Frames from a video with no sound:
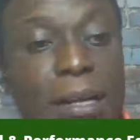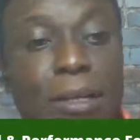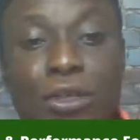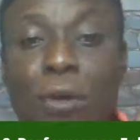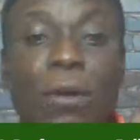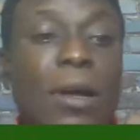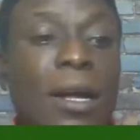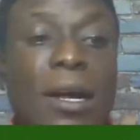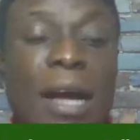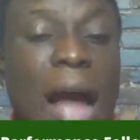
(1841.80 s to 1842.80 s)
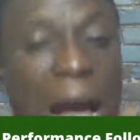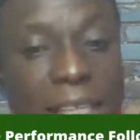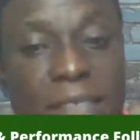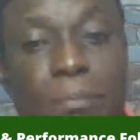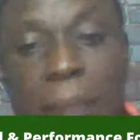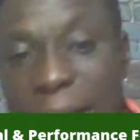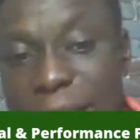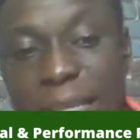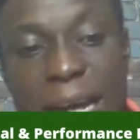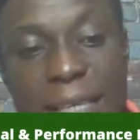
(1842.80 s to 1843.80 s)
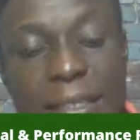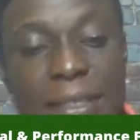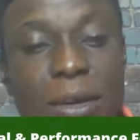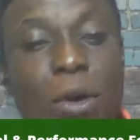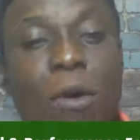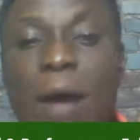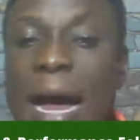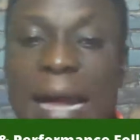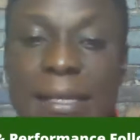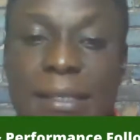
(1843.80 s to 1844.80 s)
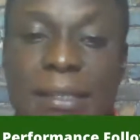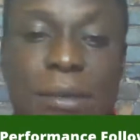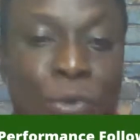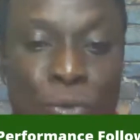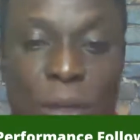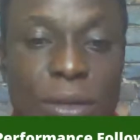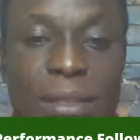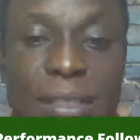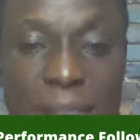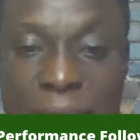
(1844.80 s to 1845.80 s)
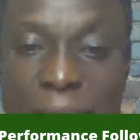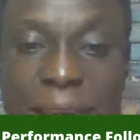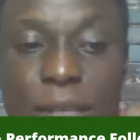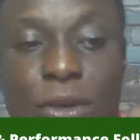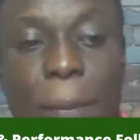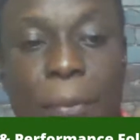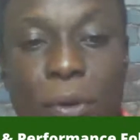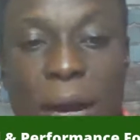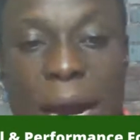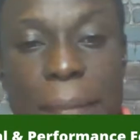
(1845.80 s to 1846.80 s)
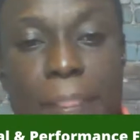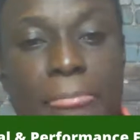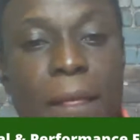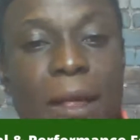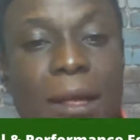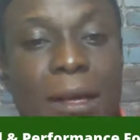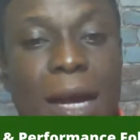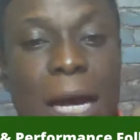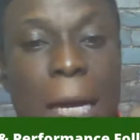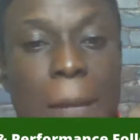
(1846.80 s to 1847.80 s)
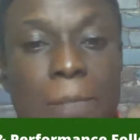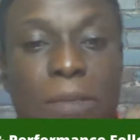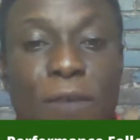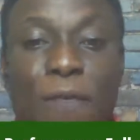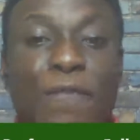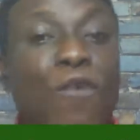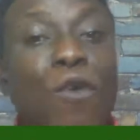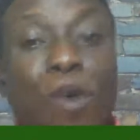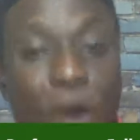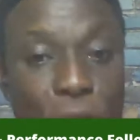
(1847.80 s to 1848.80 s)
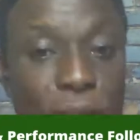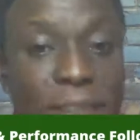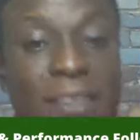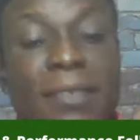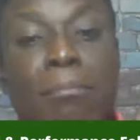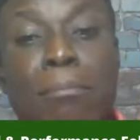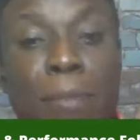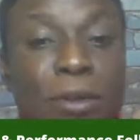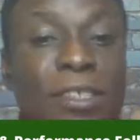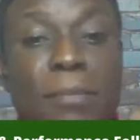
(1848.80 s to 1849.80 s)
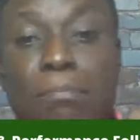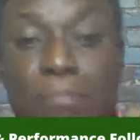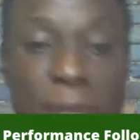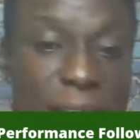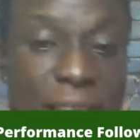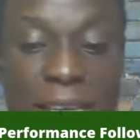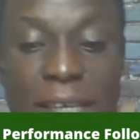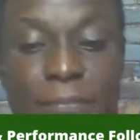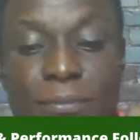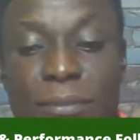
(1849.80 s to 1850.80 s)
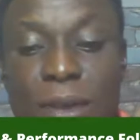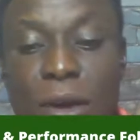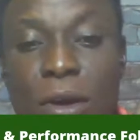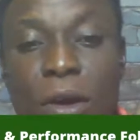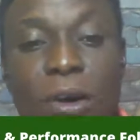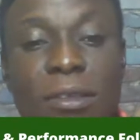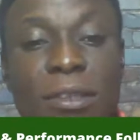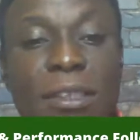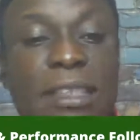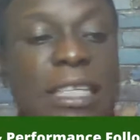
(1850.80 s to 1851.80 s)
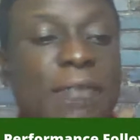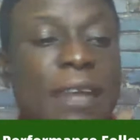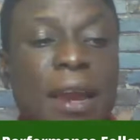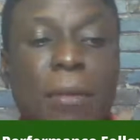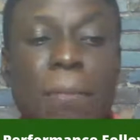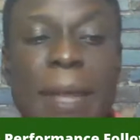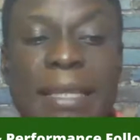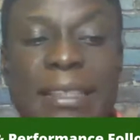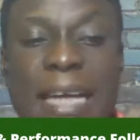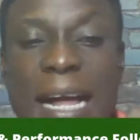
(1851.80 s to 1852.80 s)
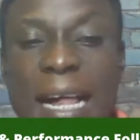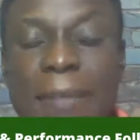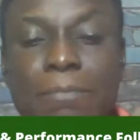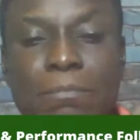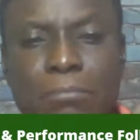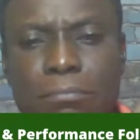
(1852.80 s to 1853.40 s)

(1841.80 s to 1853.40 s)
So as managers, or as when you're designing your program, the focus must be on developmental